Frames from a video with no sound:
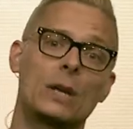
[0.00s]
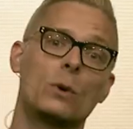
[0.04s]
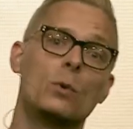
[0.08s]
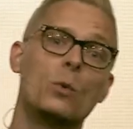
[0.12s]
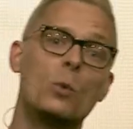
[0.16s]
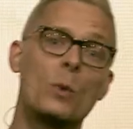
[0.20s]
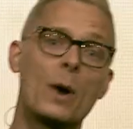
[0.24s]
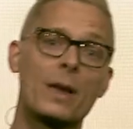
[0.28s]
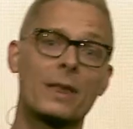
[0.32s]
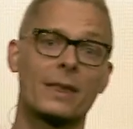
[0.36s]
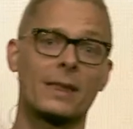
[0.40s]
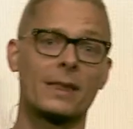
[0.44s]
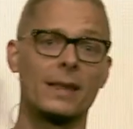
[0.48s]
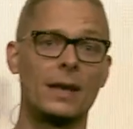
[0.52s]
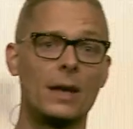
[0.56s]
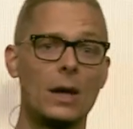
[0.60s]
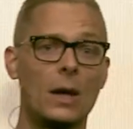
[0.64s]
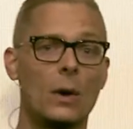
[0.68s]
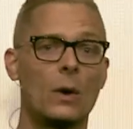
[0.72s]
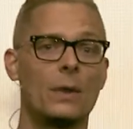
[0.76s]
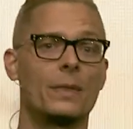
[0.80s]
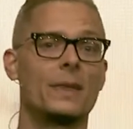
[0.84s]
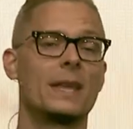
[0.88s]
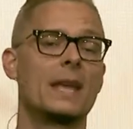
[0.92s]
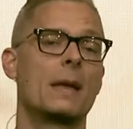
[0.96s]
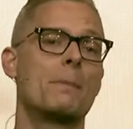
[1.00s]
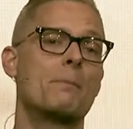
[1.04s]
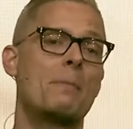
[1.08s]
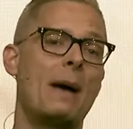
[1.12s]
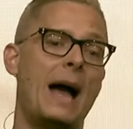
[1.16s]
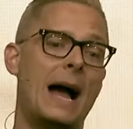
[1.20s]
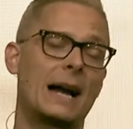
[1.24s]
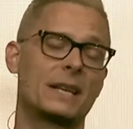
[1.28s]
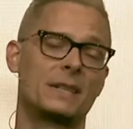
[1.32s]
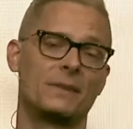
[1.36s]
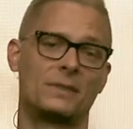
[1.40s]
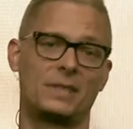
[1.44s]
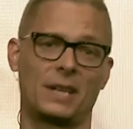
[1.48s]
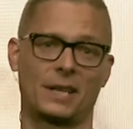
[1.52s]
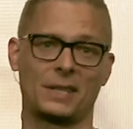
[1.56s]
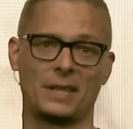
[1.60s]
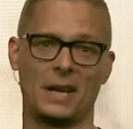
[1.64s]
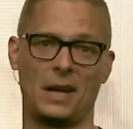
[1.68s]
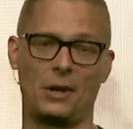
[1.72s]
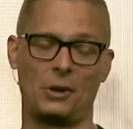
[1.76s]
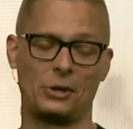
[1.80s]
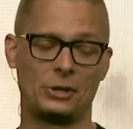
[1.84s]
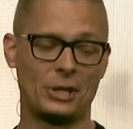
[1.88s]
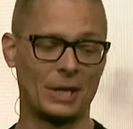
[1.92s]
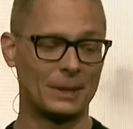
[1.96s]
with the impact of
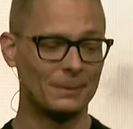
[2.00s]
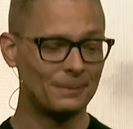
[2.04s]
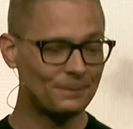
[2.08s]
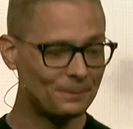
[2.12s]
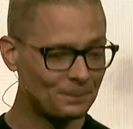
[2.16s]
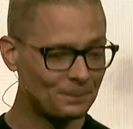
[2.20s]
technology.